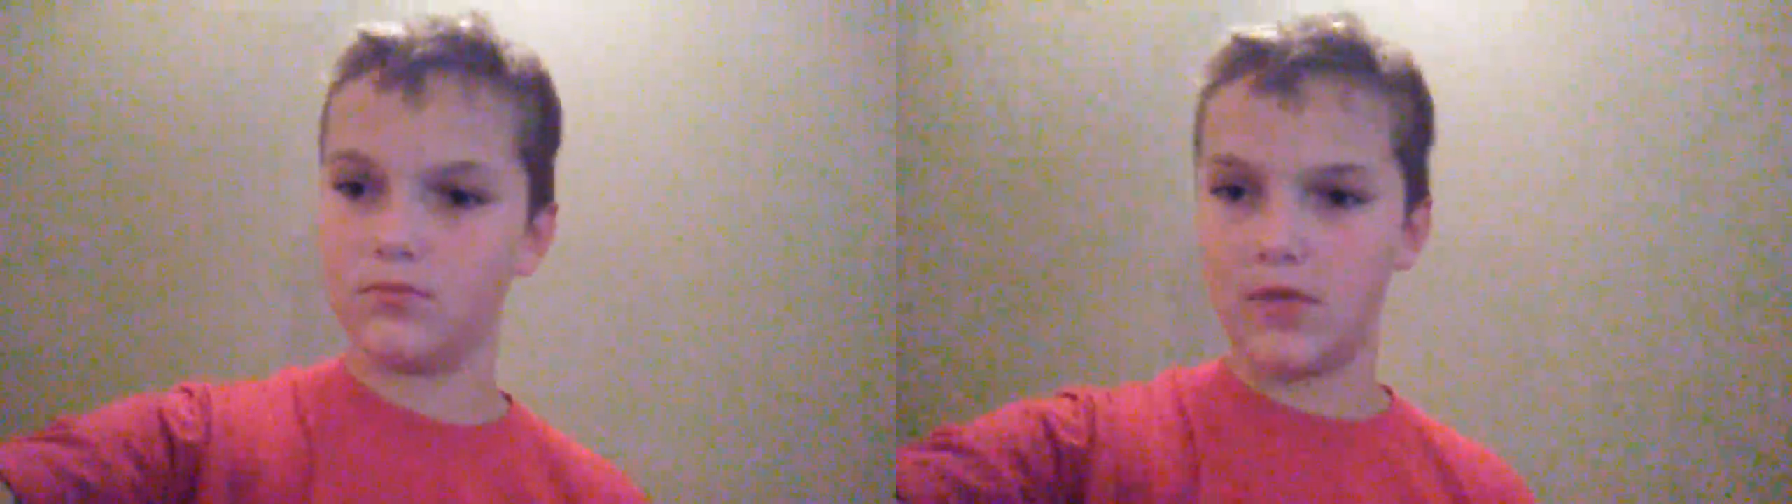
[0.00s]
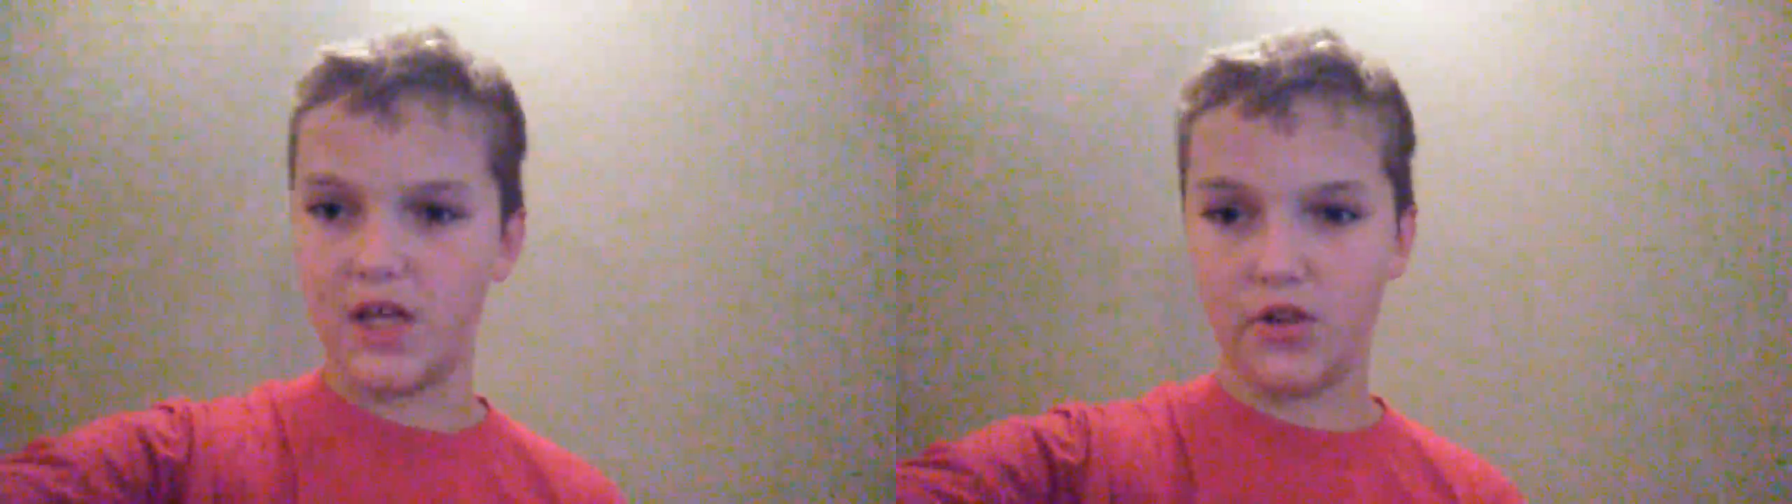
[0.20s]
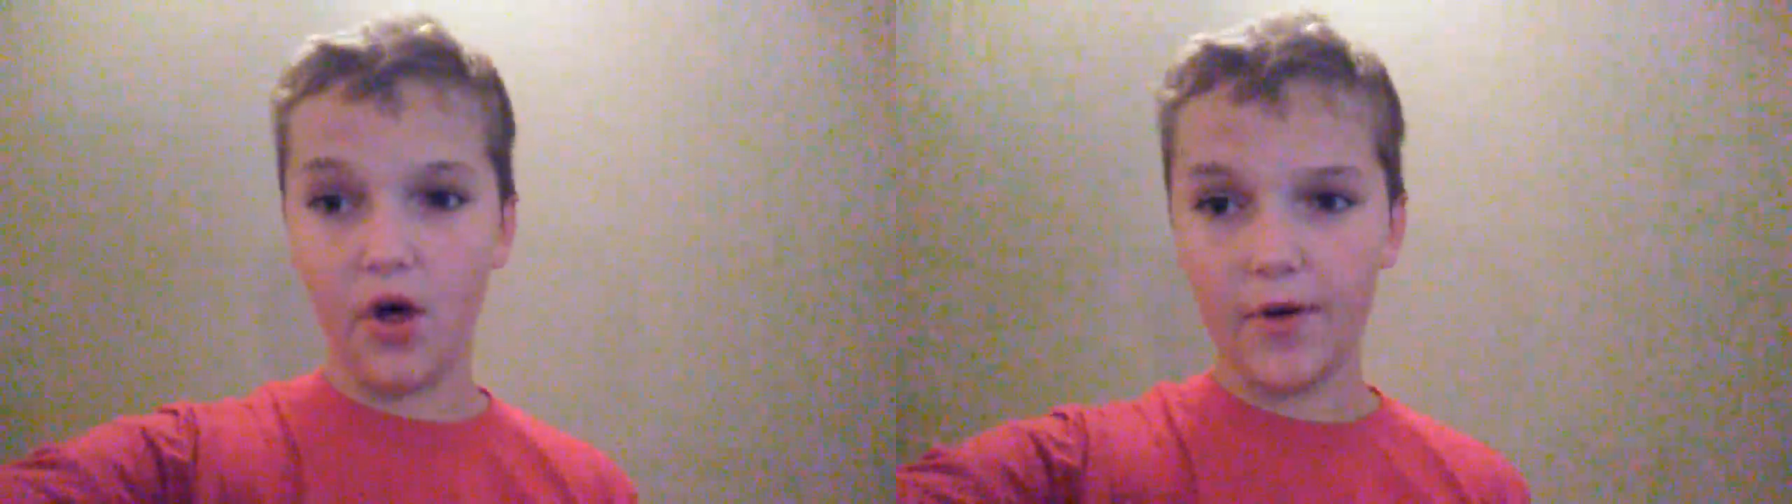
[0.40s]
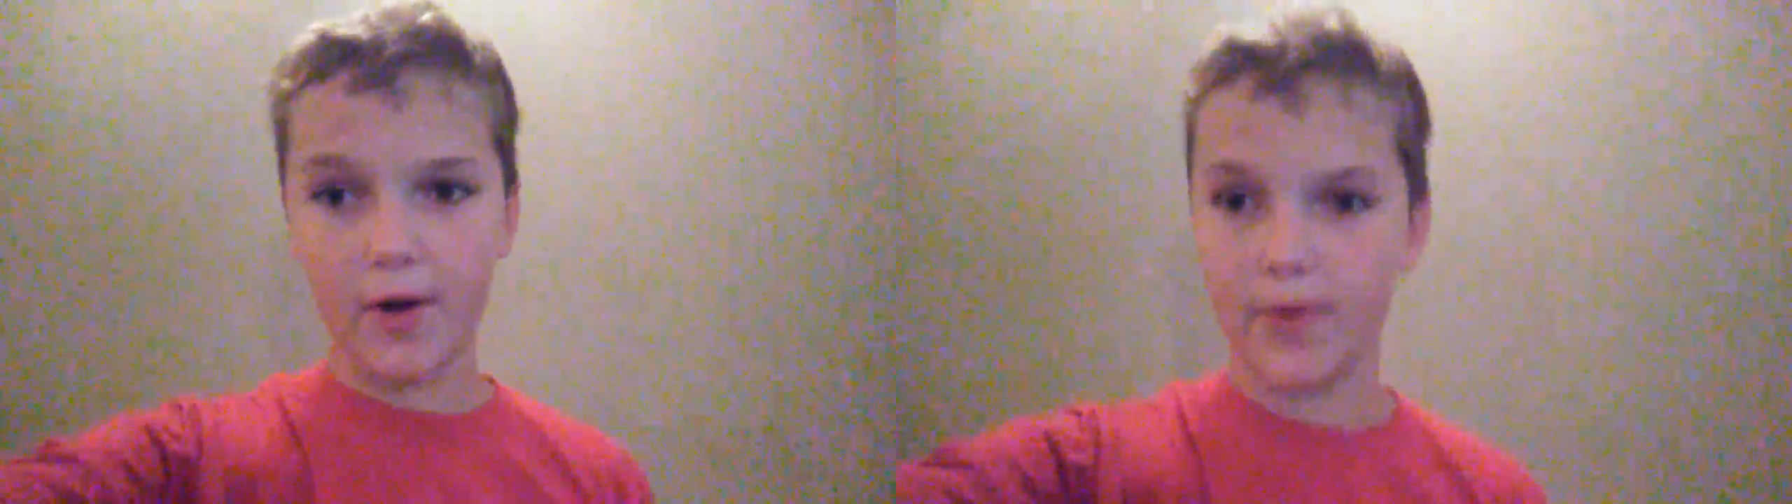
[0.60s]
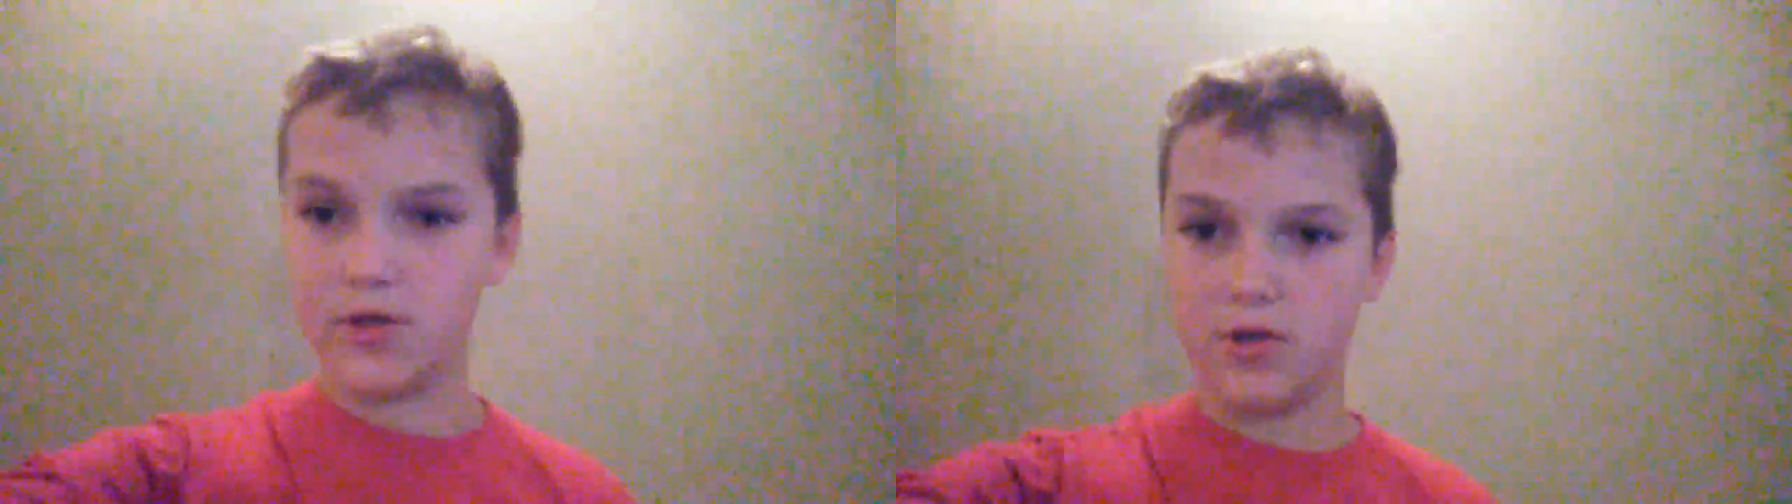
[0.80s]
My
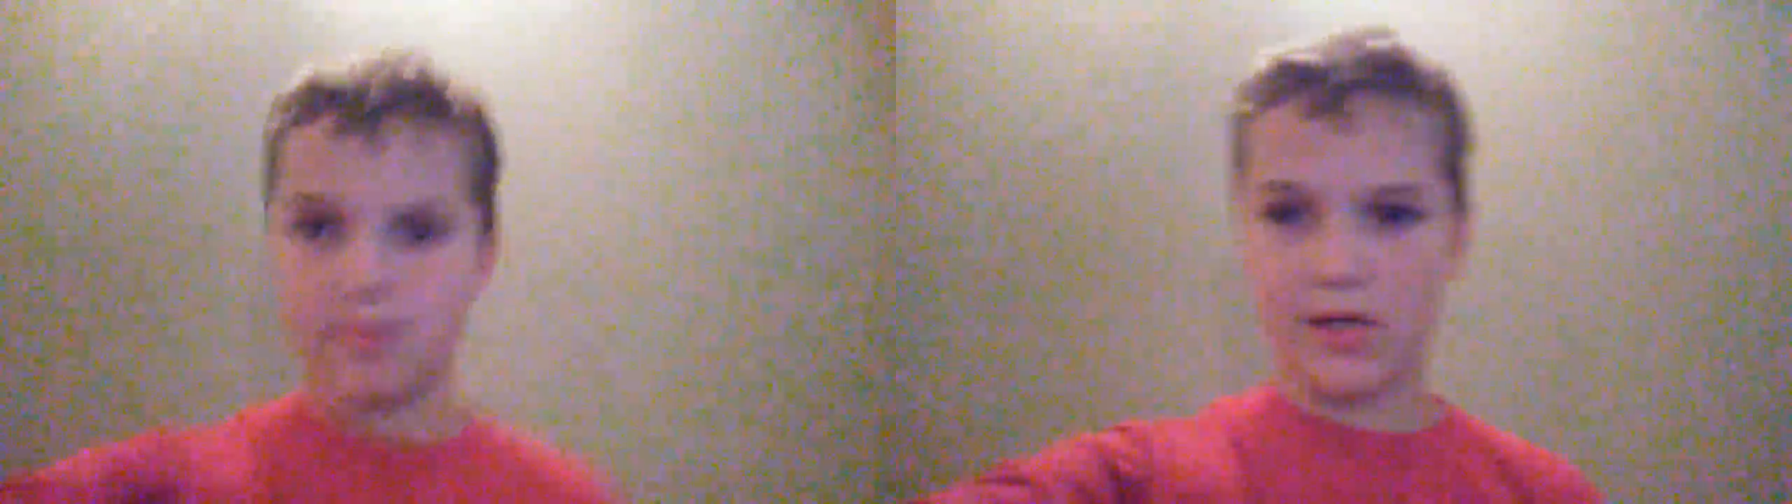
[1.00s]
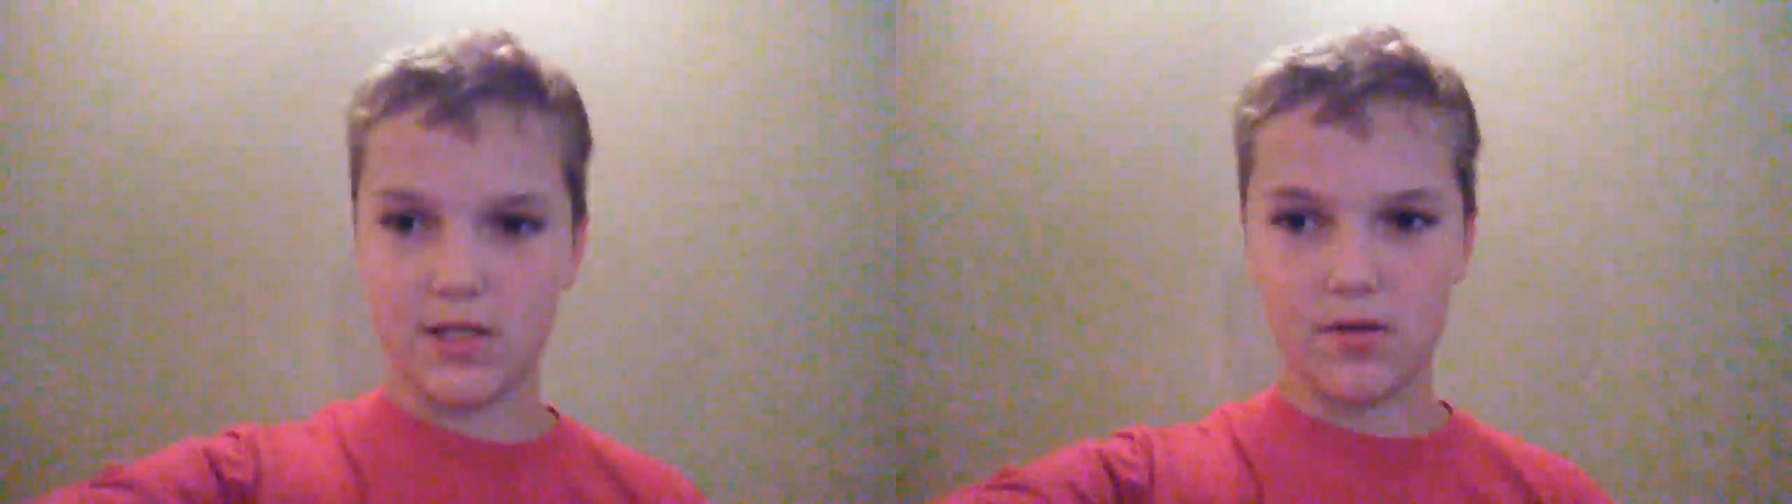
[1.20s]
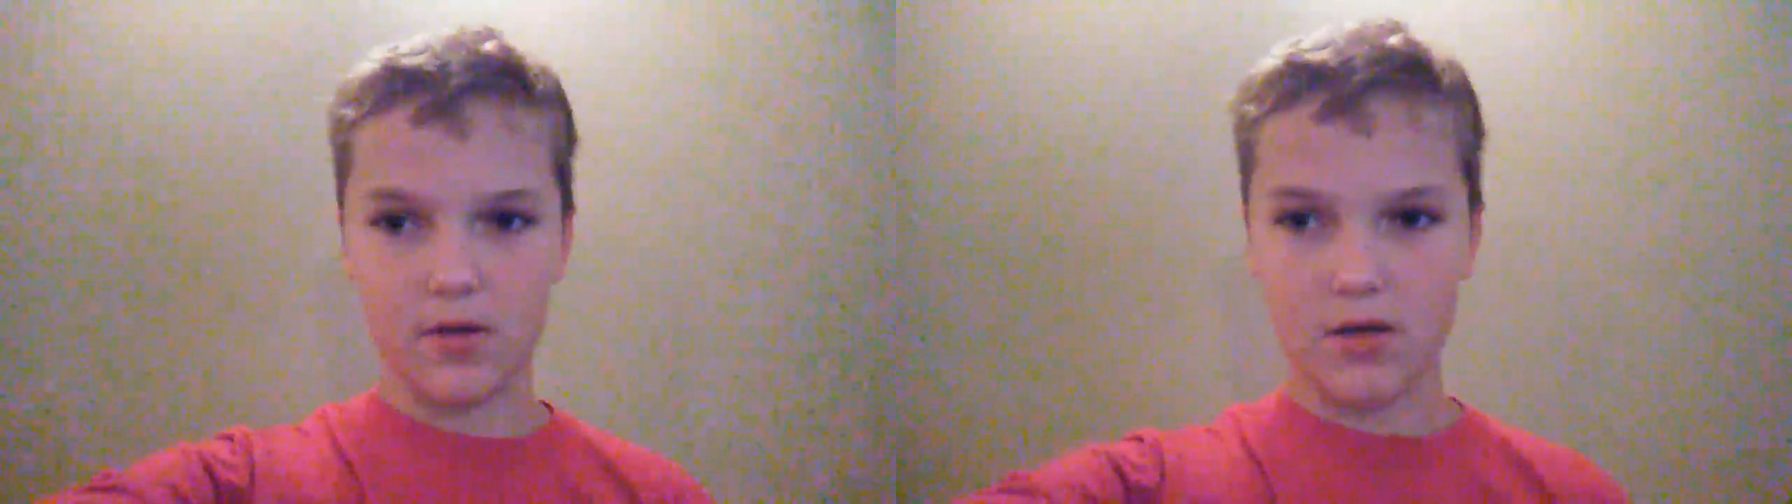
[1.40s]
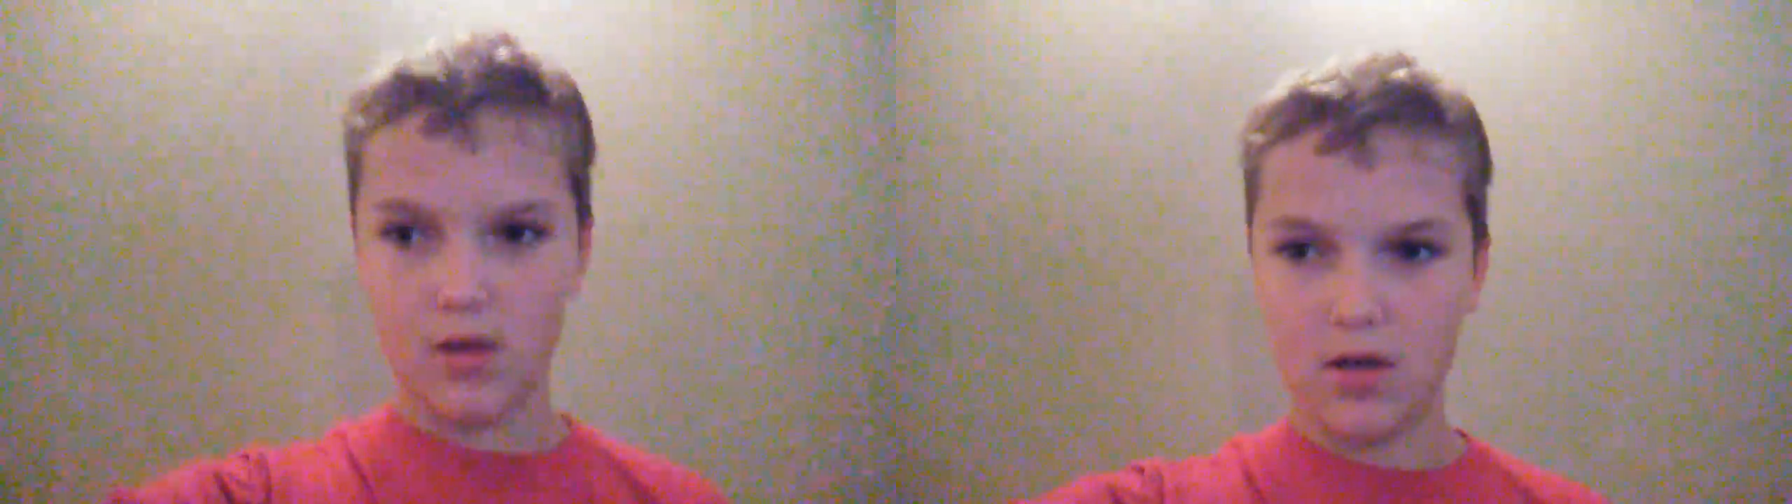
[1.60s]
logo intro, basically.